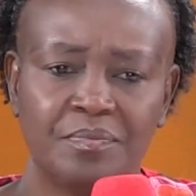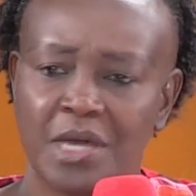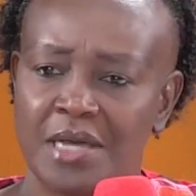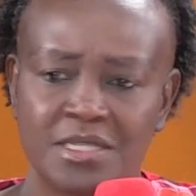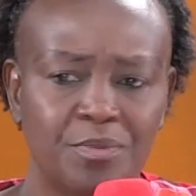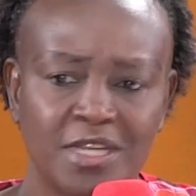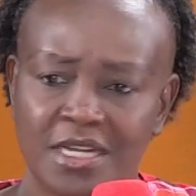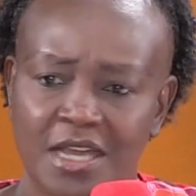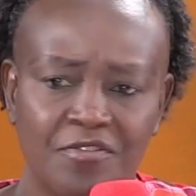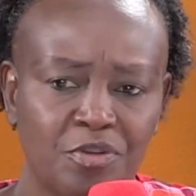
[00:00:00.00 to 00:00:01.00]
uh, somebody can
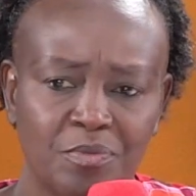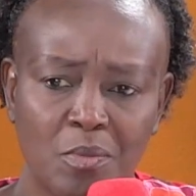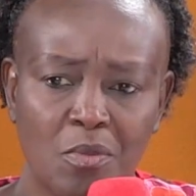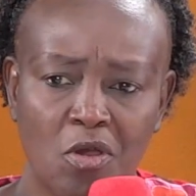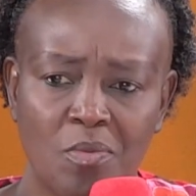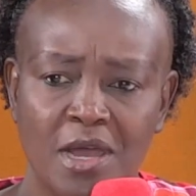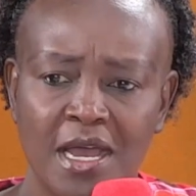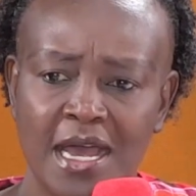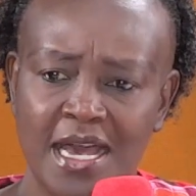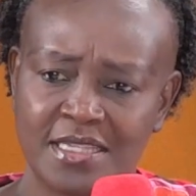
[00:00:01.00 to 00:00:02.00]
come from the mob
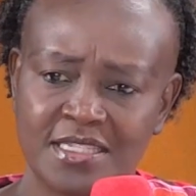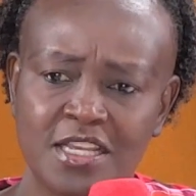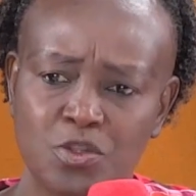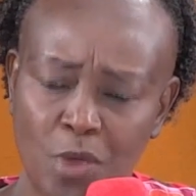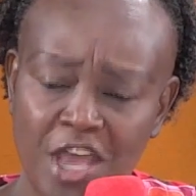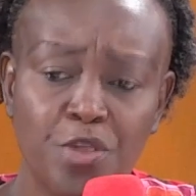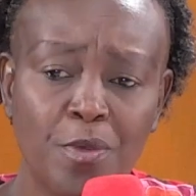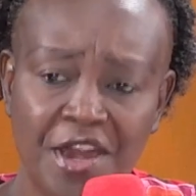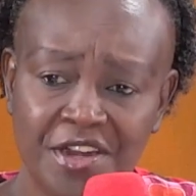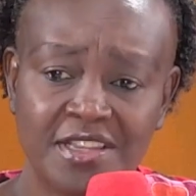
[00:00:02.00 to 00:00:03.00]
and say, why are you
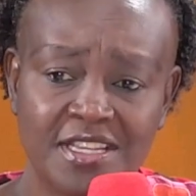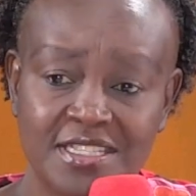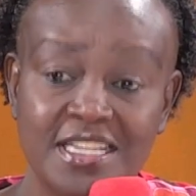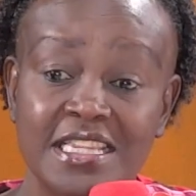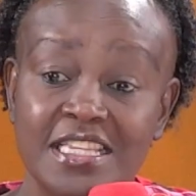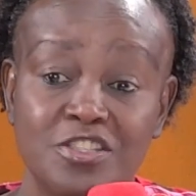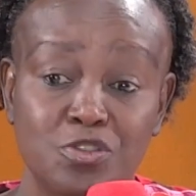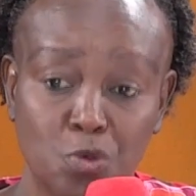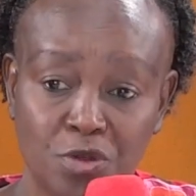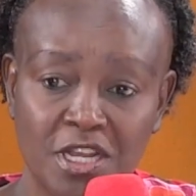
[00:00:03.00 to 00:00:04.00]
wearing this in this
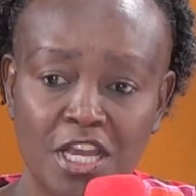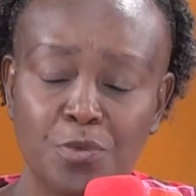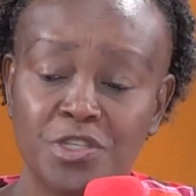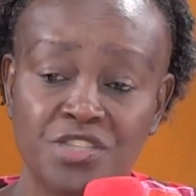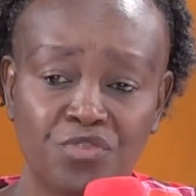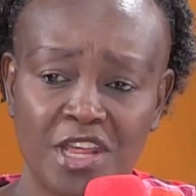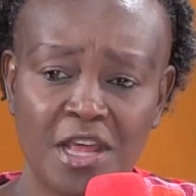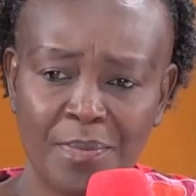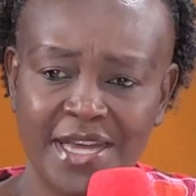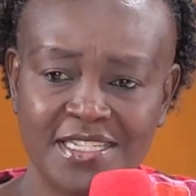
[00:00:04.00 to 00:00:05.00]
zone, which is for that
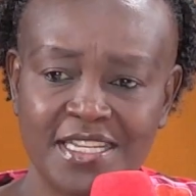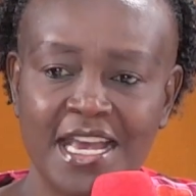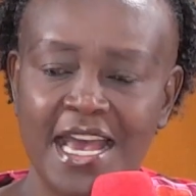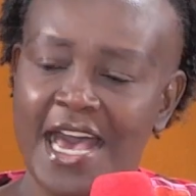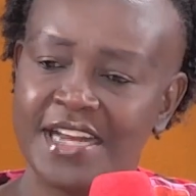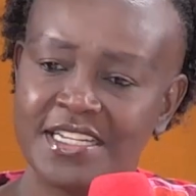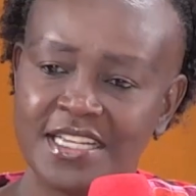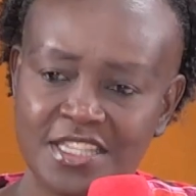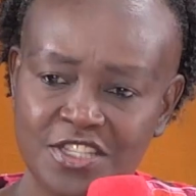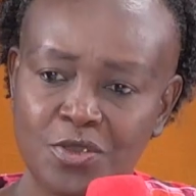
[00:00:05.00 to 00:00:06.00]
party? And it
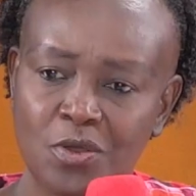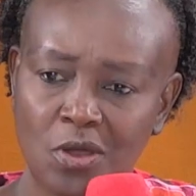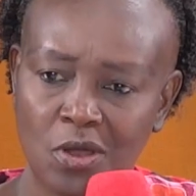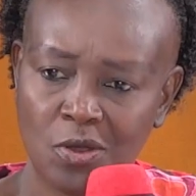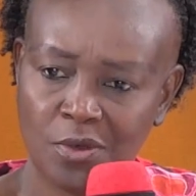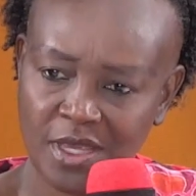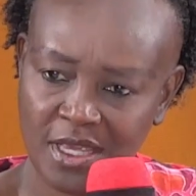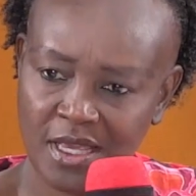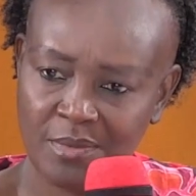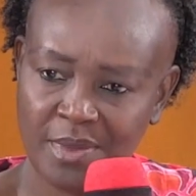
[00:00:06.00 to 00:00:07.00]
hits you.
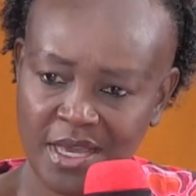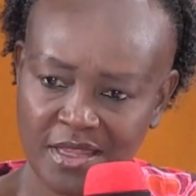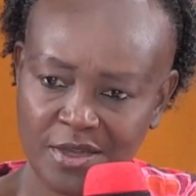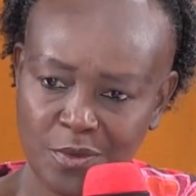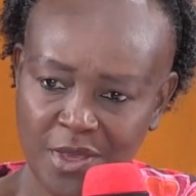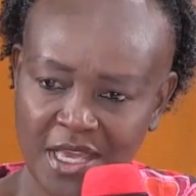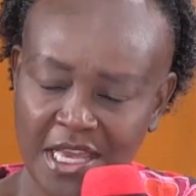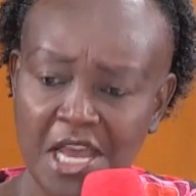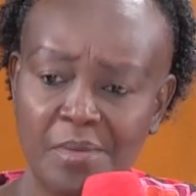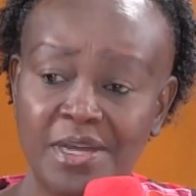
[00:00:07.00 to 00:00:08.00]
Okay, by the way,
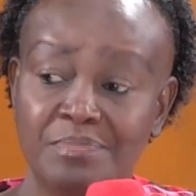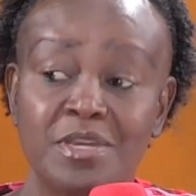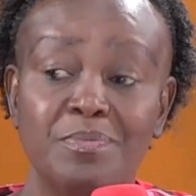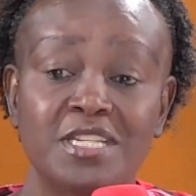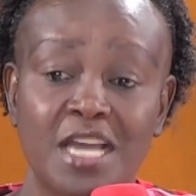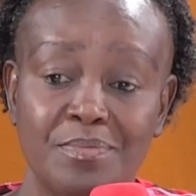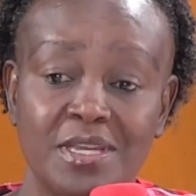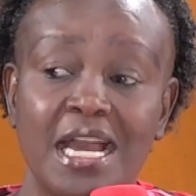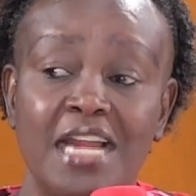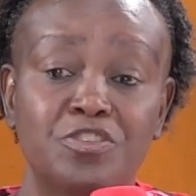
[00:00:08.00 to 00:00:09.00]
but maybe it can be
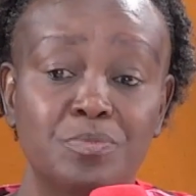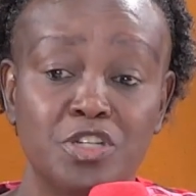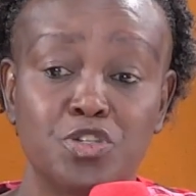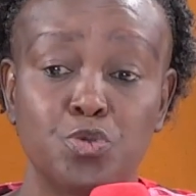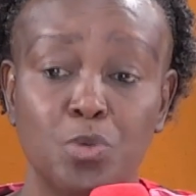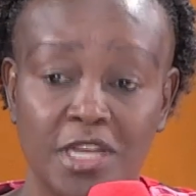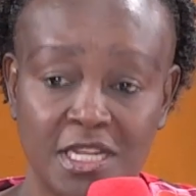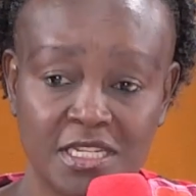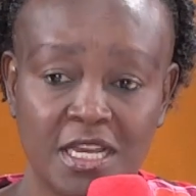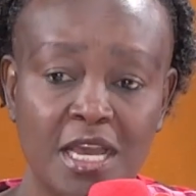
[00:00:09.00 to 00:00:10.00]
a little bit too late
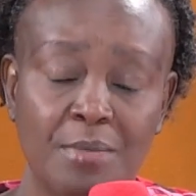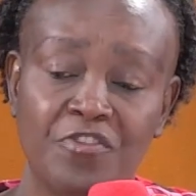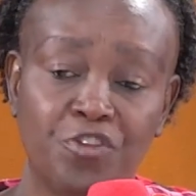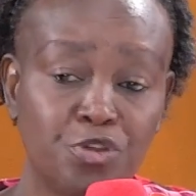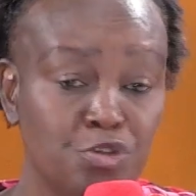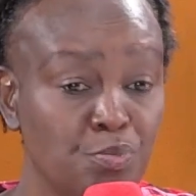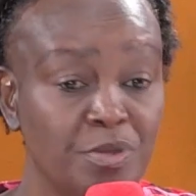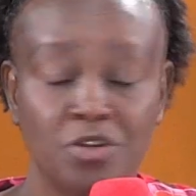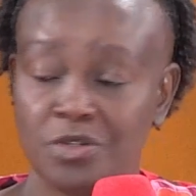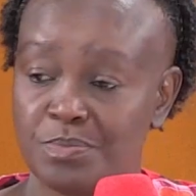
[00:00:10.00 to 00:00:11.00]
yes. before you be
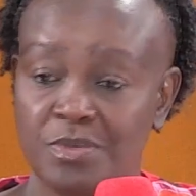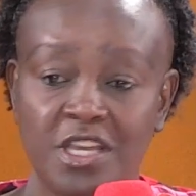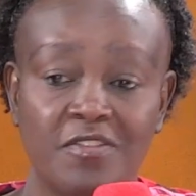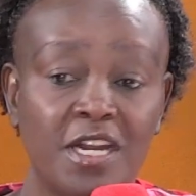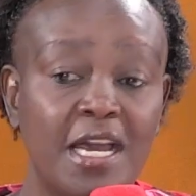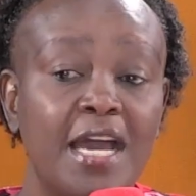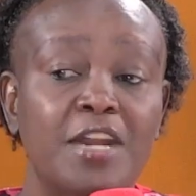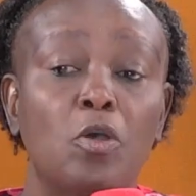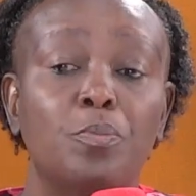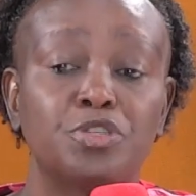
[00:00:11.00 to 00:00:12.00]
not be given an
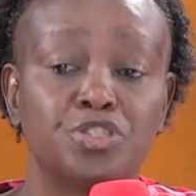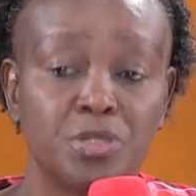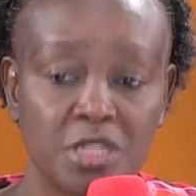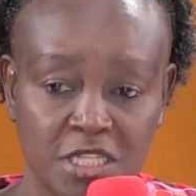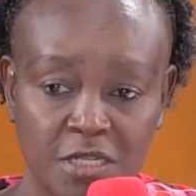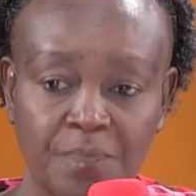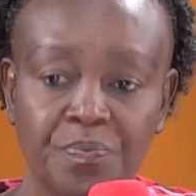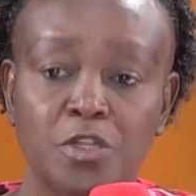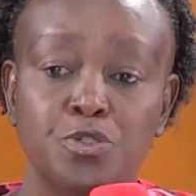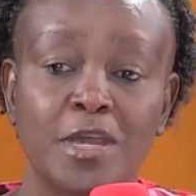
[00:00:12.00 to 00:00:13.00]
opportunity
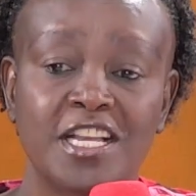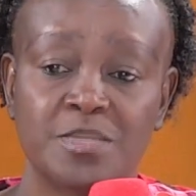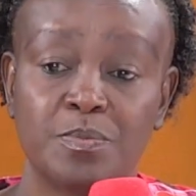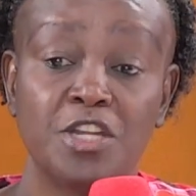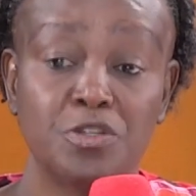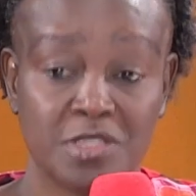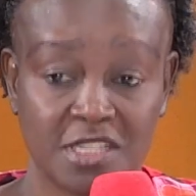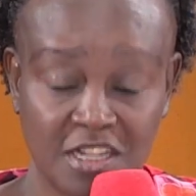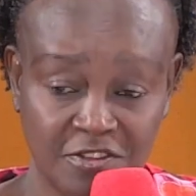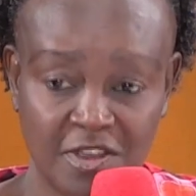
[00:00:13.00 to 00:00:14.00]
to explain
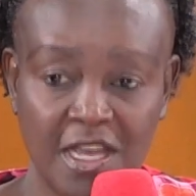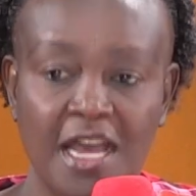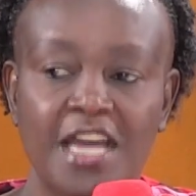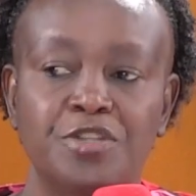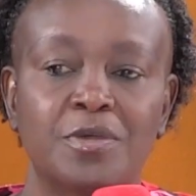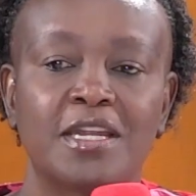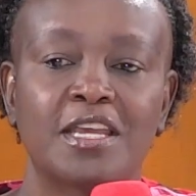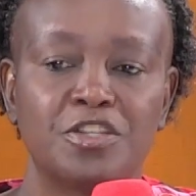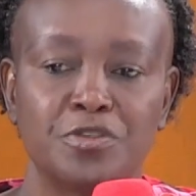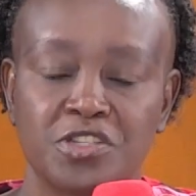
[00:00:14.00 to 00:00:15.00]
yourself, and you can
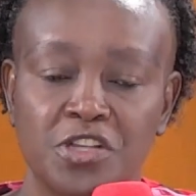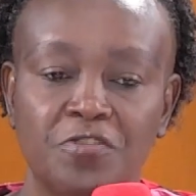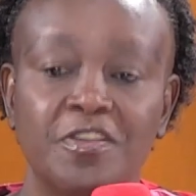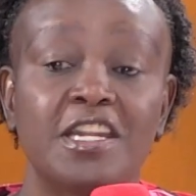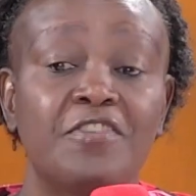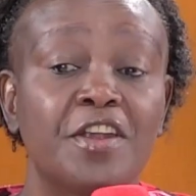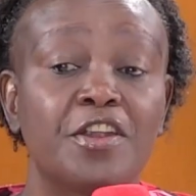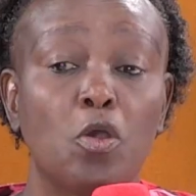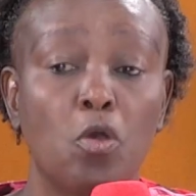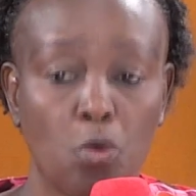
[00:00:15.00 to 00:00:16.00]
get yourself in a very
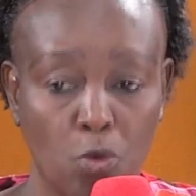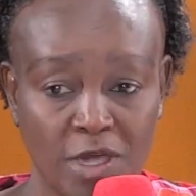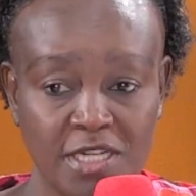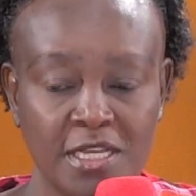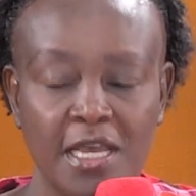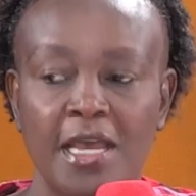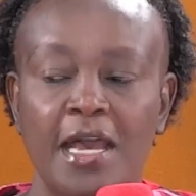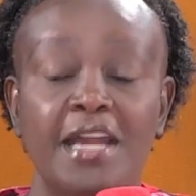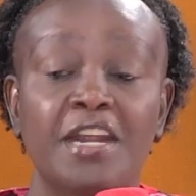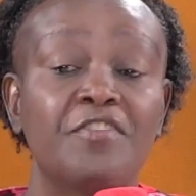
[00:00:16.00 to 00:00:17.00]
awkward
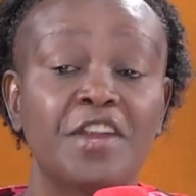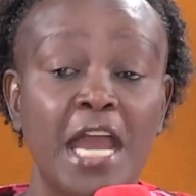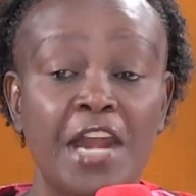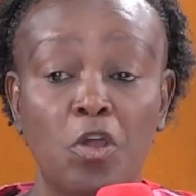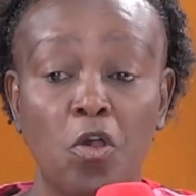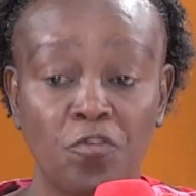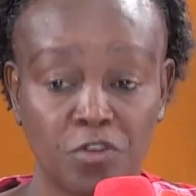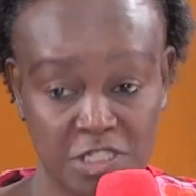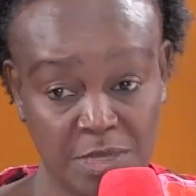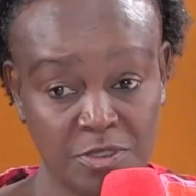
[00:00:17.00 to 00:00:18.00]
and a very
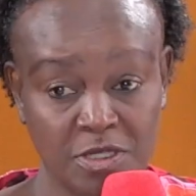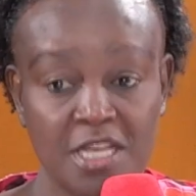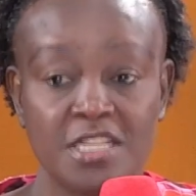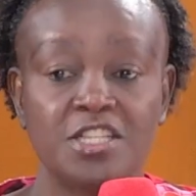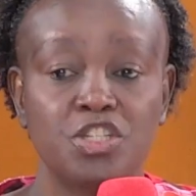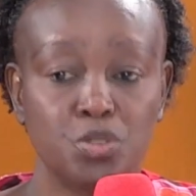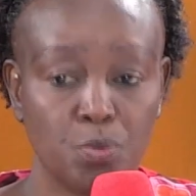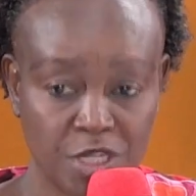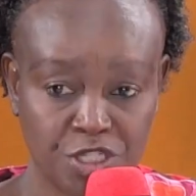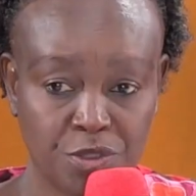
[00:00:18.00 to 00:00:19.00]
uncomfortable
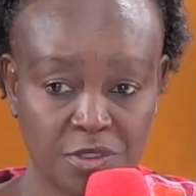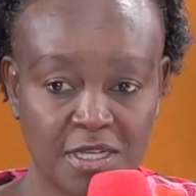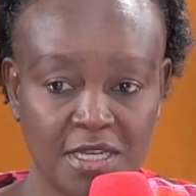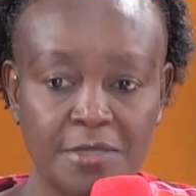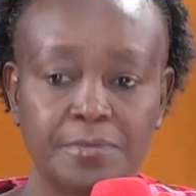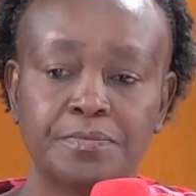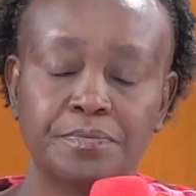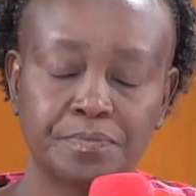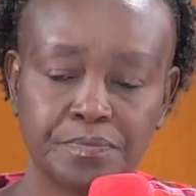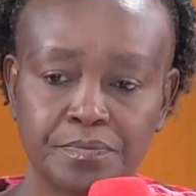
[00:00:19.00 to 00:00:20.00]
situation. What are some
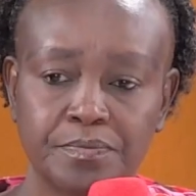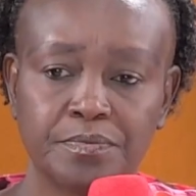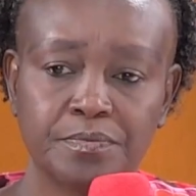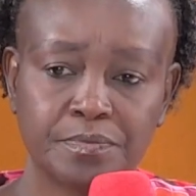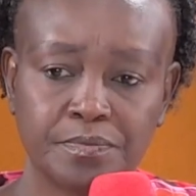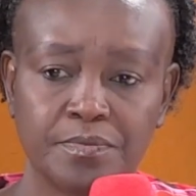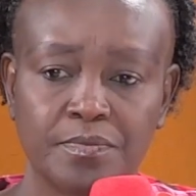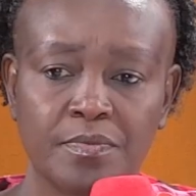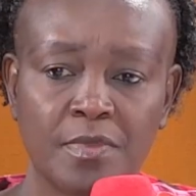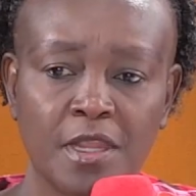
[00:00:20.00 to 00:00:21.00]
of the other
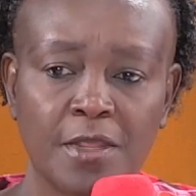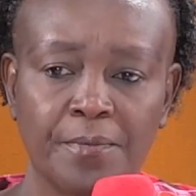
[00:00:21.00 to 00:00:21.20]
measures you feel the